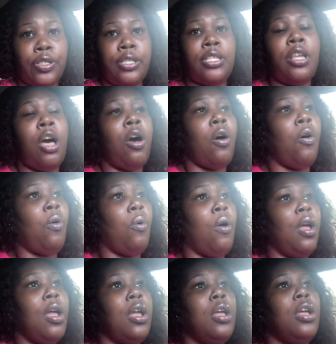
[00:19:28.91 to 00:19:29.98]
So
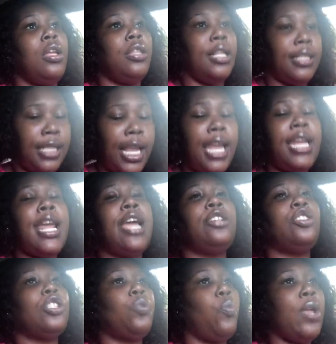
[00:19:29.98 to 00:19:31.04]
the teenagers,